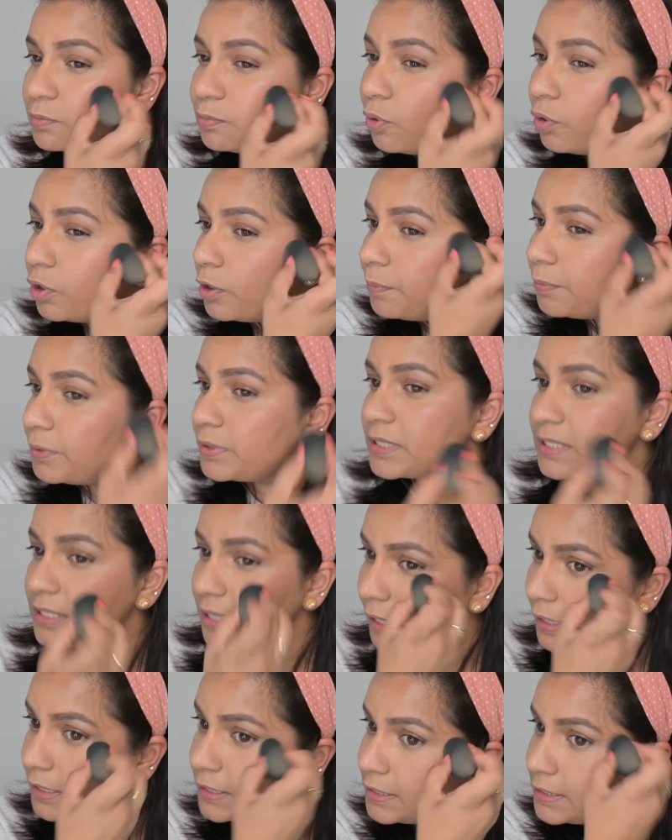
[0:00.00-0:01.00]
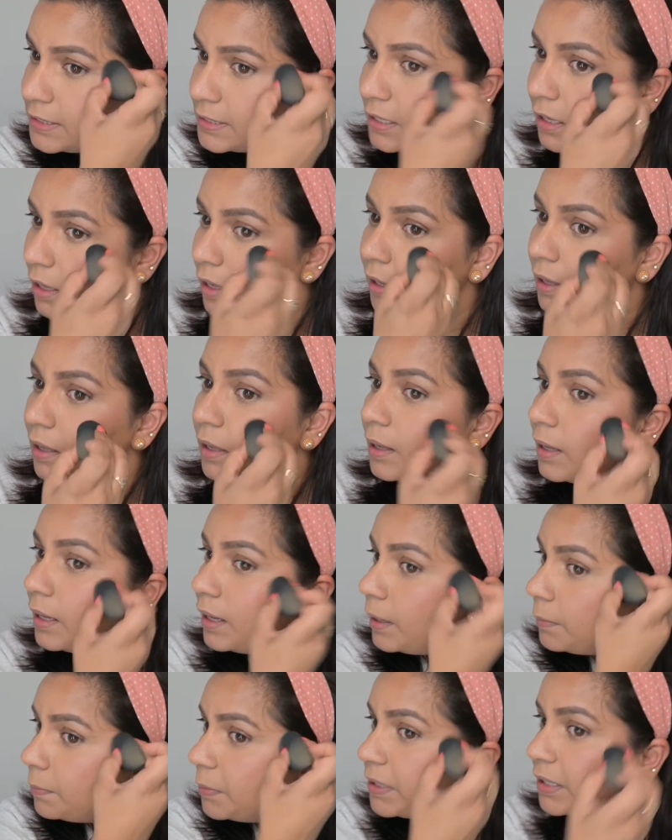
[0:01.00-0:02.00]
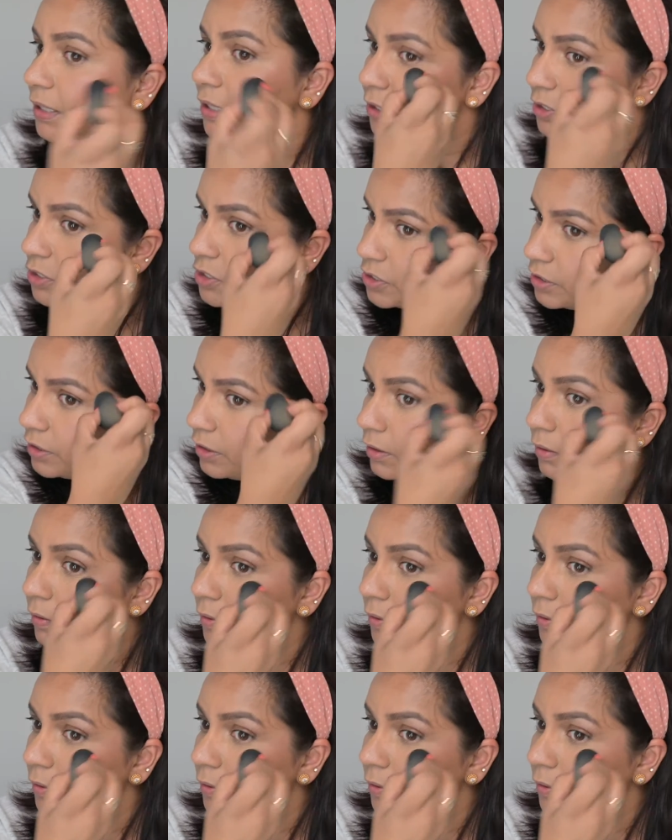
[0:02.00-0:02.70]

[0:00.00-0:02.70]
more precise application.